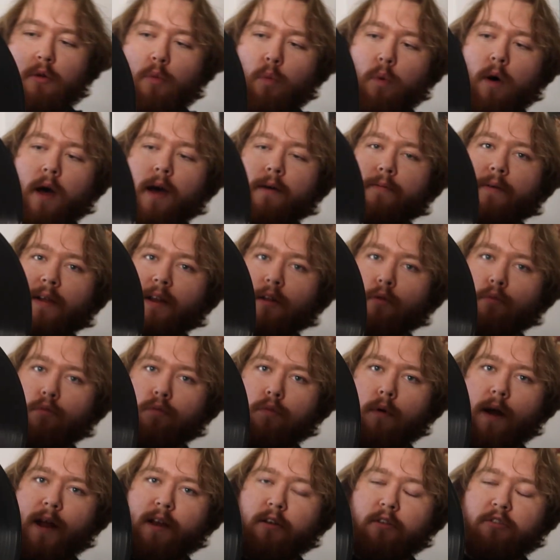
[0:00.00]
know why, I think the
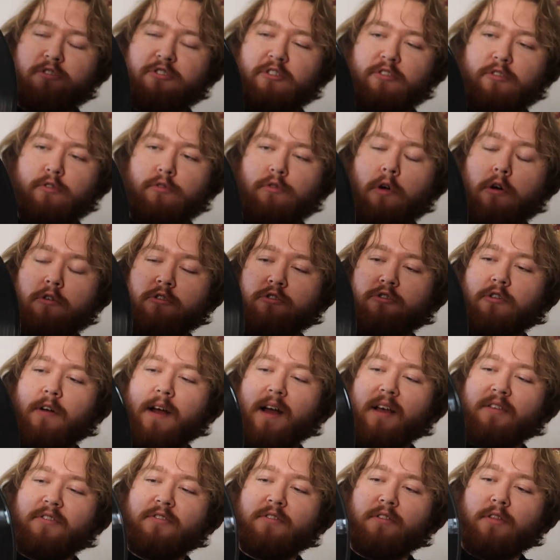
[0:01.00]
red just
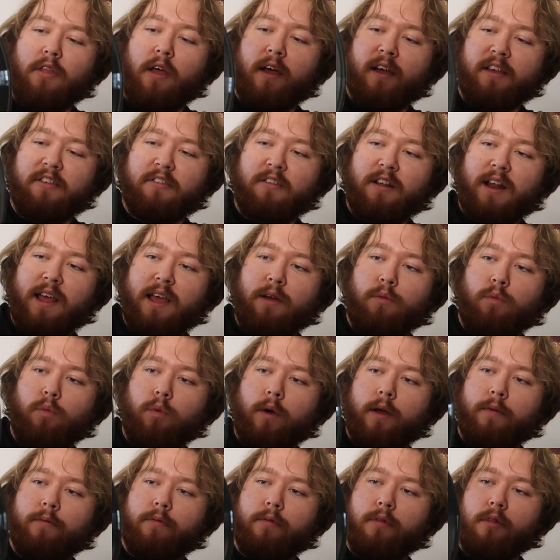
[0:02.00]
contrasts nicely
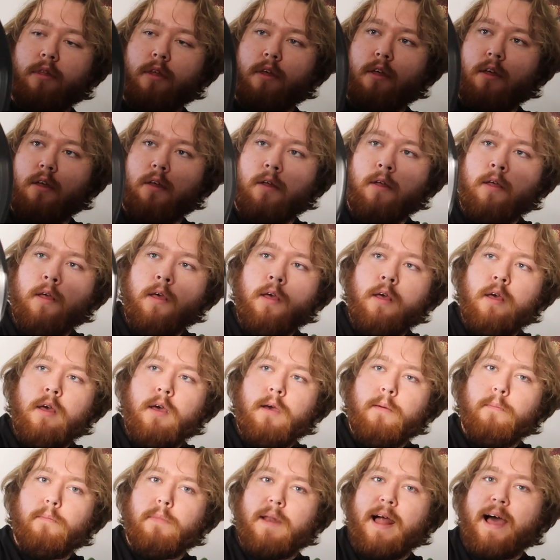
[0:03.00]
with the
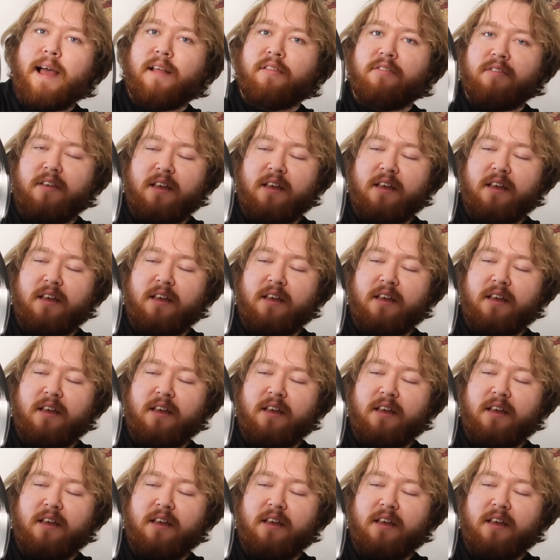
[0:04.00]
black